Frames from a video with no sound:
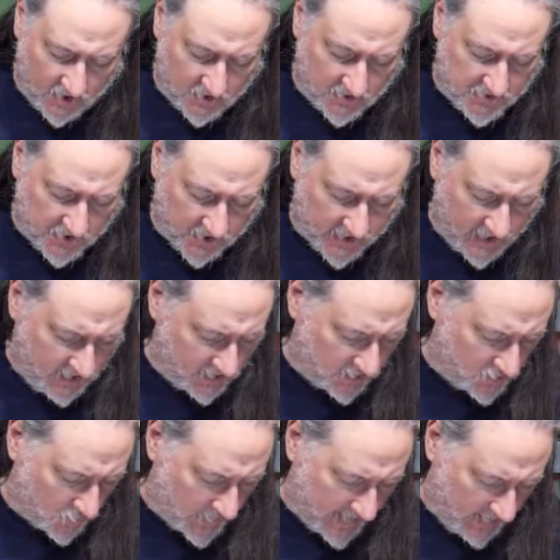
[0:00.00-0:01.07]
Unearthed Arcana,
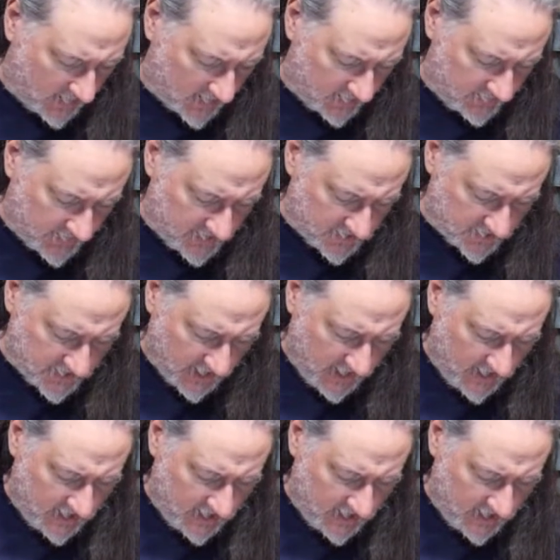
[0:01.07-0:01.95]
Greyhawk Adventures,